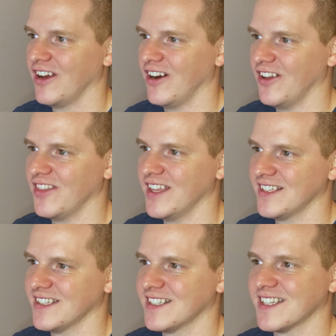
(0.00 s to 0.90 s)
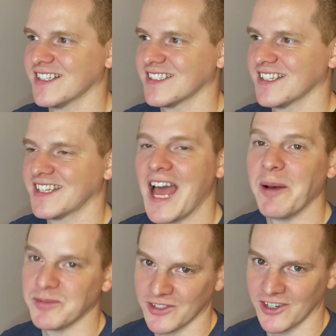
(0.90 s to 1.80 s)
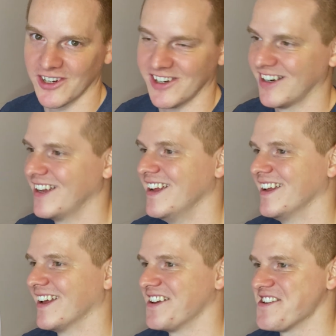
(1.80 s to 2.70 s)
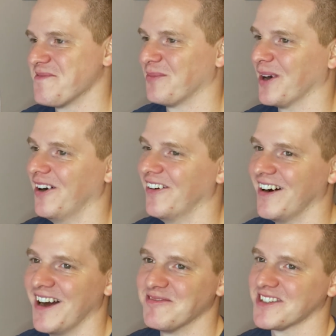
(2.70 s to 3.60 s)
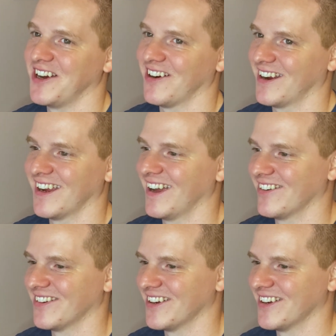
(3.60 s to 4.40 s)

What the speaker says: On this, it says Kacper. Bro, I'm sorry, I don't